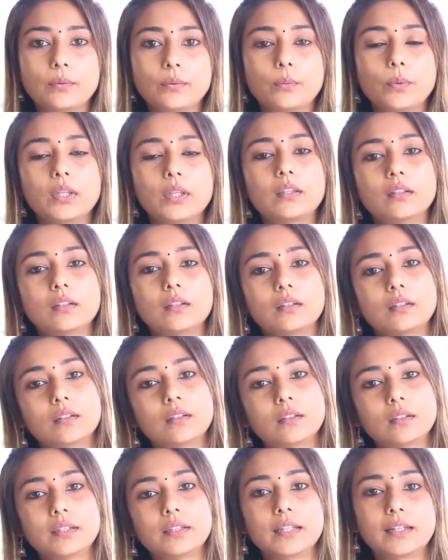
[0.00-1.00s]
with
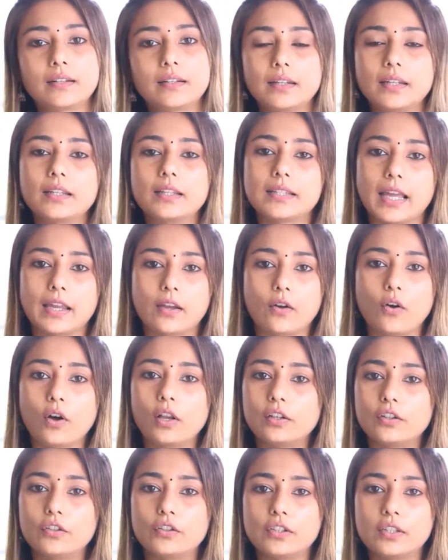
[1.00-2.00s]
a degree in
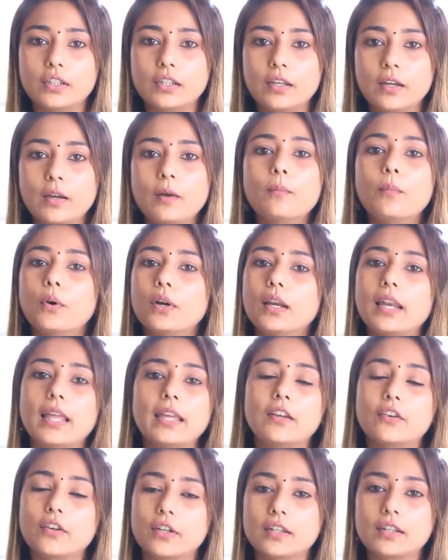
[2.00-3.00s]
psychology, more
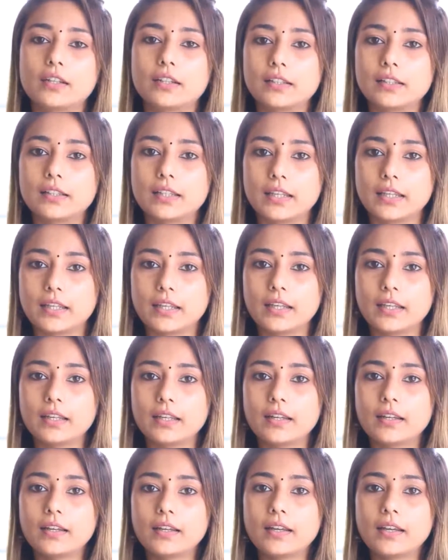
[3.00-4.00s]
like critical
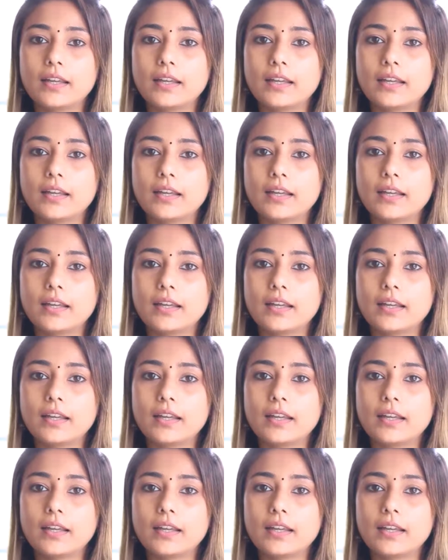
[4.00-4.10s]
thinking.